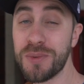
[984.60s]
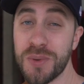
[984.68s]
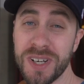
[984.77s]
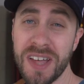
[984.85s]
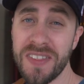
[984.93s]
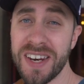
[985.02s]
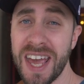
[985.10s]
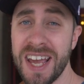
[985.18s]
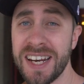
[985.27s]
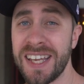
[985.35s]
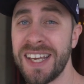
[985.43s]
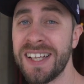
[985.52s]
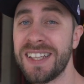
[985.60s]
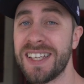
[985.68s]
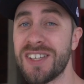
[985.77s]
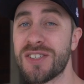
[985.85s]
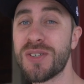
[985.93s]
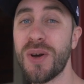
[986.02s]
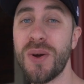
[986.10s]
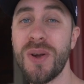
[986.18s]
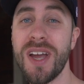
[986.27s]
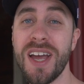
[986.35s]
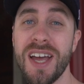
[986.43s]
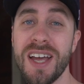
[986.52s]
to another day in Italy. So
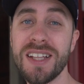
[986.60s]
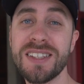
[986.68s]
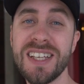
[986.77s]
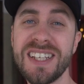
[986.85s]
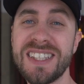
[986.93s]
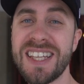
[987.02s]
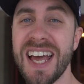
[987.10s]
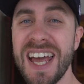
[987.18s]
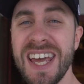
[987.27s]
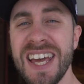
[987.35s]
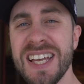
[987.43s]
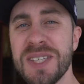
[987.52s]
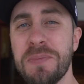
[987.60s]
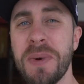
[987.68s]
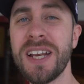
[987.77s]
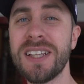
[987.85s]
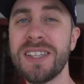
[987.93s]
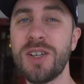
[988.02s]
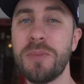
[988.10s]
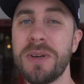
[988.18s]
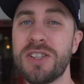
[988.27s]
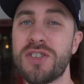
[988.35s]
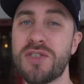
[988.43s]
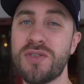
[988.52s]
today has been a little
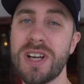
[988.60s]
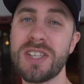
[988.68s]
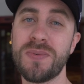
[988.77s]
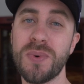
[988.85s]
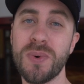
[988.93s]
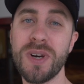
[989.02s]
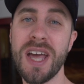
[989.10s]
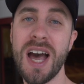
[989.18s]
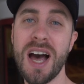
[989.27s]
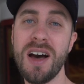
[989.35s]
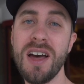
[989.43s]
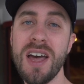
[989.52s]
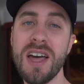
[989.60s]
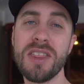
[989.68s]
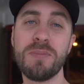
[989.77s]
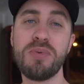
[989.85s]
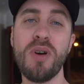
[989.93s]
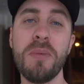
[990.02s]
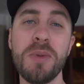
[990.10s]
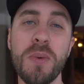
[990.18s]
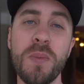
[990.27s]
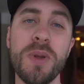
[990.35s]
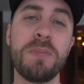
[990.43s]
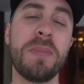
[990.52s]
bit stressful. Now, the
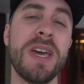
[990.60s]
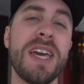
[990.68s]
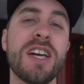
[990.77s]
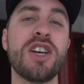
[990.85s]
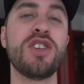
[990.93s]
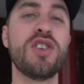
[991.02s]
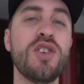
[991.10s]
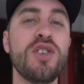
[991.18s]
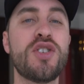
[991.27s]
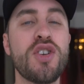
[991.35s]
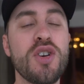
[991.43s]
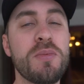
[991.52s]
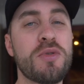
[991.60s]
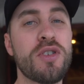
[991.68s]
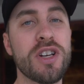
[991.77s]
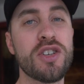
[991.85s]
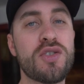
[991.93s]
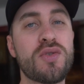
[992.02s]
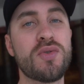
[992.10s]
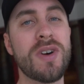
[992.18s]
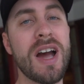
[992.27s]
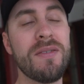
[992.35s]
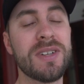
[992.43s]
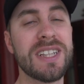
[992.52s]
problem with being a YouTuber and
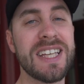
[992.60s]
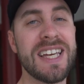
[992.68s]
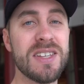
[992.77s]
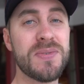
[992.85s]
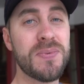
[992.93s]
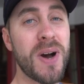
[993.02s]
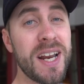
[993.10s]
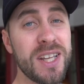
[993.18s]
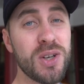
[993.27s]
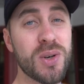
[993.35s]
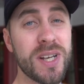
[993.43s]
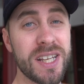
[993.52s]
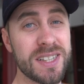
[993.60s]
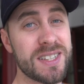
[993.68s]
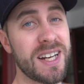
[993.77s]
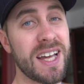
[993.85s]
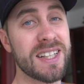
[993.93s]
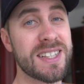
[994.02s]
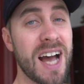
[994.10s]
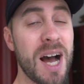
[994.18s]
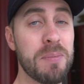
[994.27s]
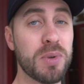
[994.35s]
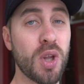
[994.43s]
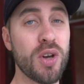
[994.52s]
traveling is finding good internet to
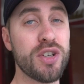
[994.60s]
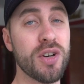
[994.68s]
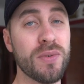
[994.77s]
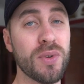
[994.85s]
upload your